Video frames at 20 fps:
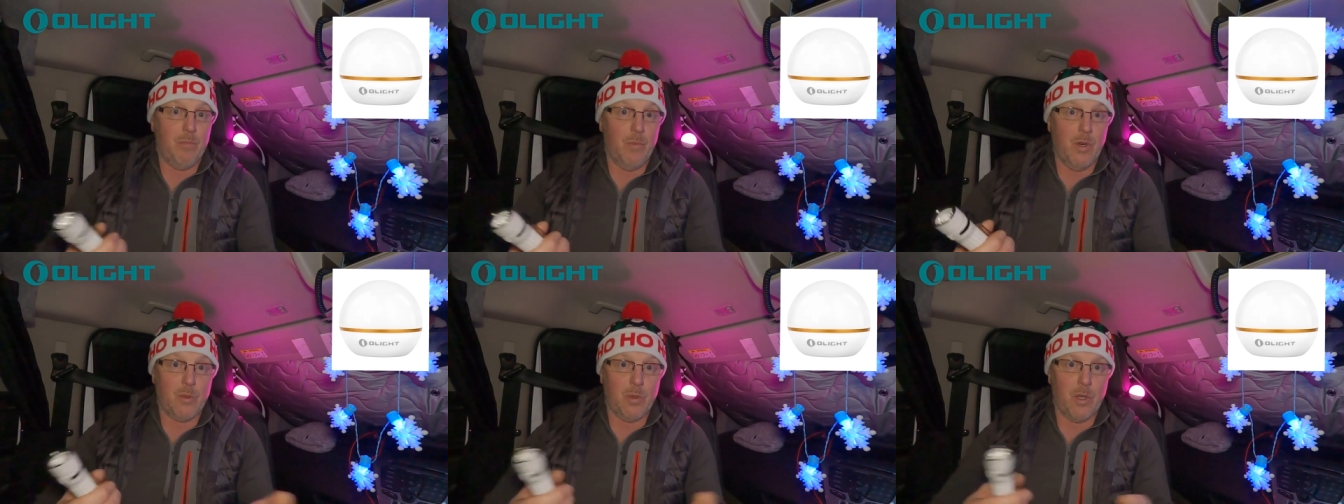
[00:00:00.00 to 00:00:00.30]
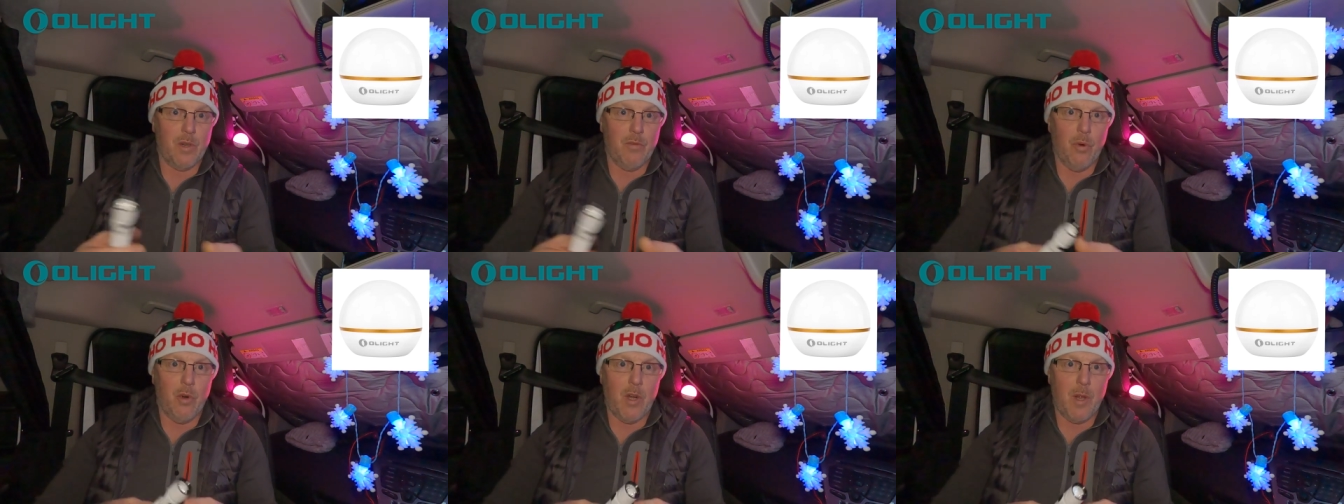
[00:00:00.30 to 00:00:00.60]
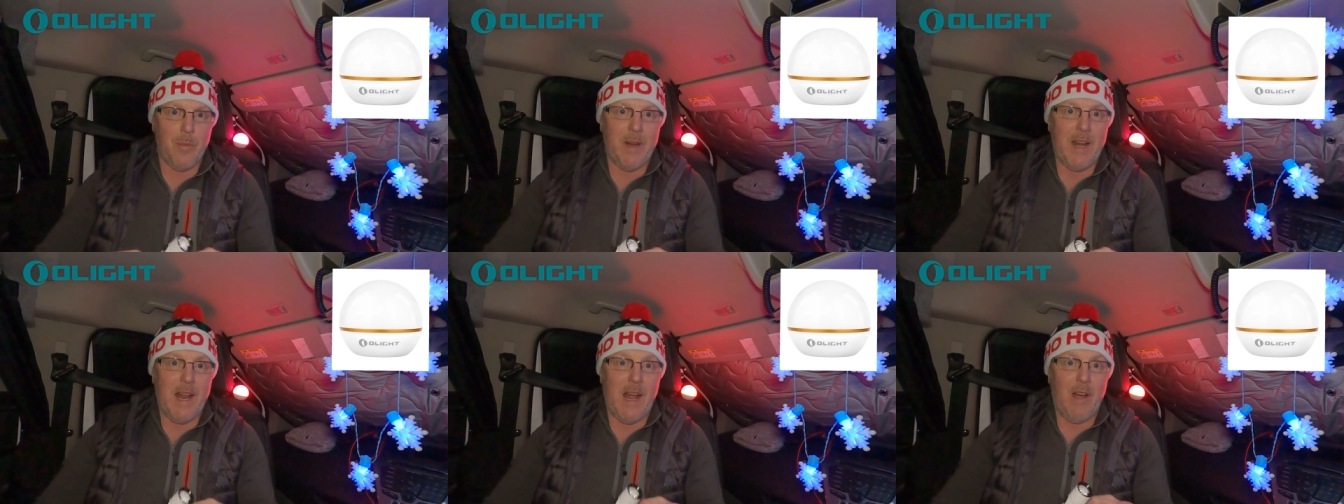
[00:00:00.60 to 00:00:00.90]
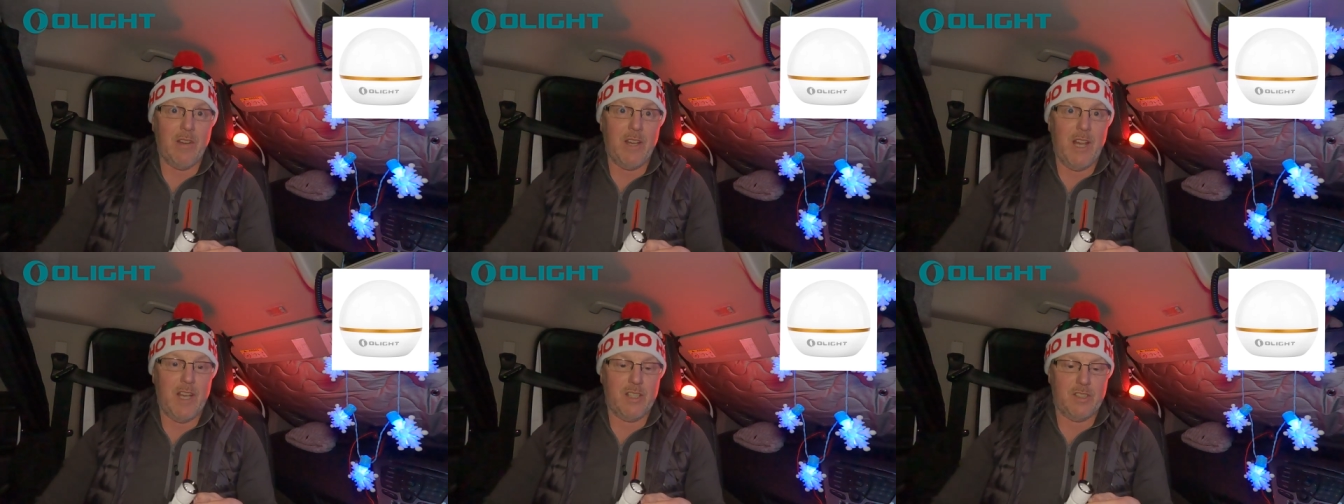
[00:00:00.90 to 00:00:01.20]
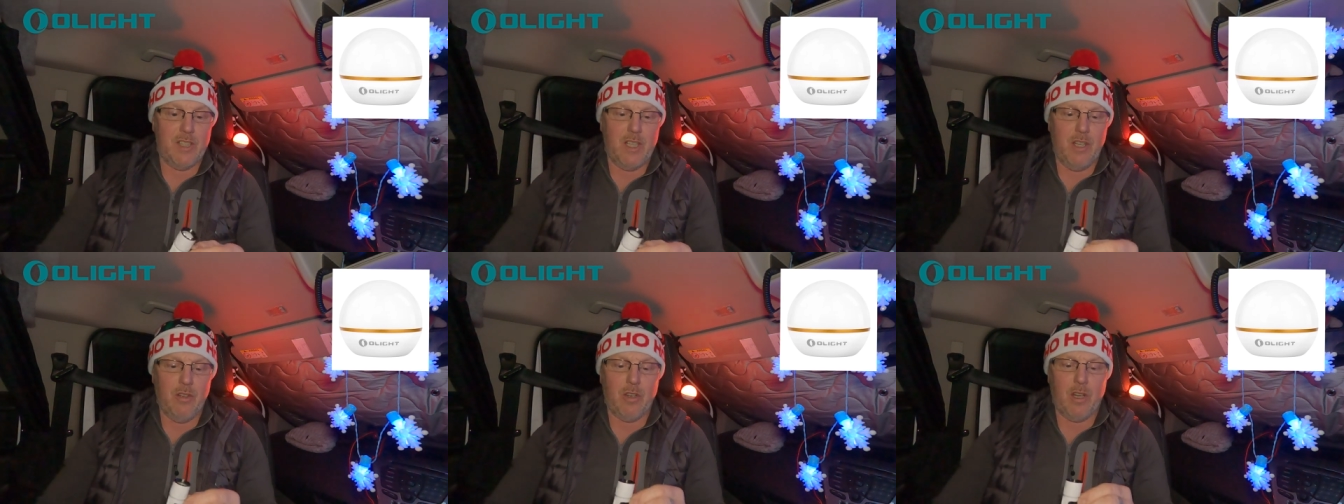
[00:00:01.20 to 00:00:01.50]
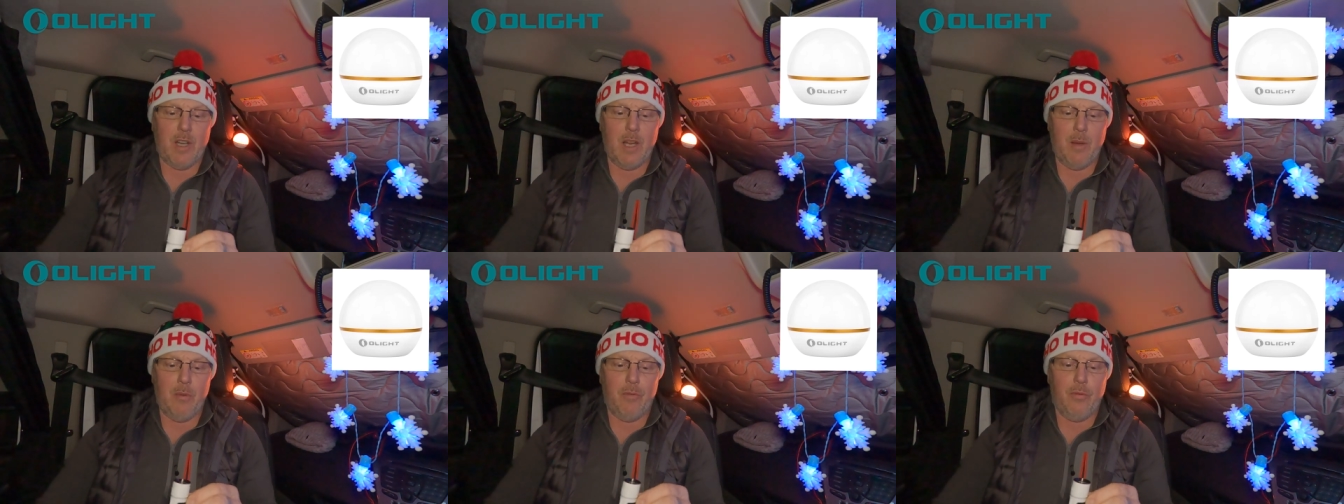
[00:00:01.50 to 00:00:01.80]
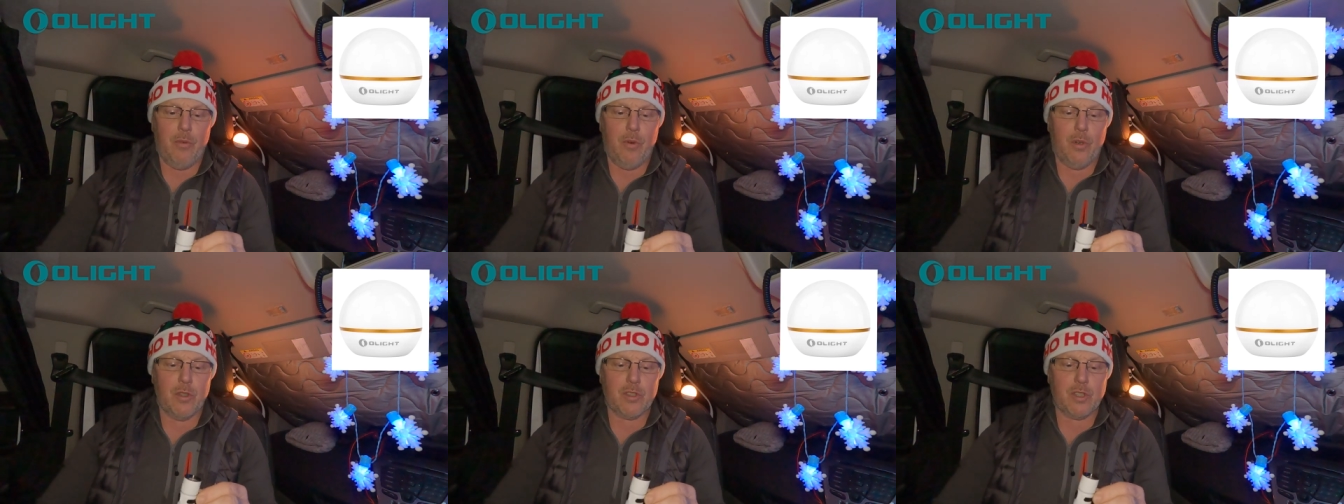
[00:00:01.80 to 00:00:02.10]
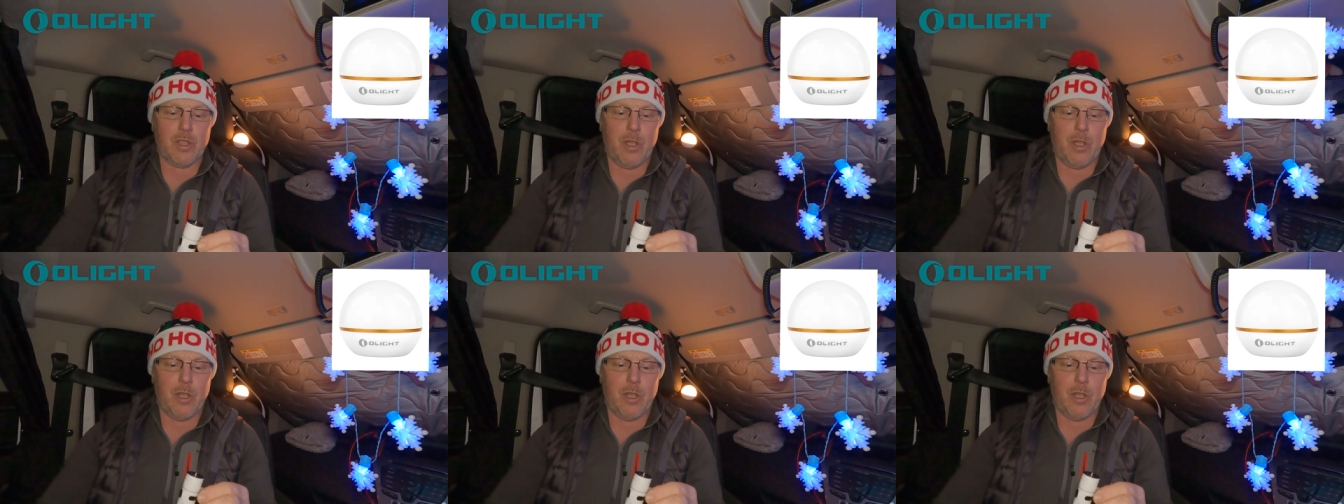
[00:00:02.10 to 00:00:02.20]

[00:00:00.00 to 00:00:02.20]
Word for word: which would have already been out yesterday or the day before.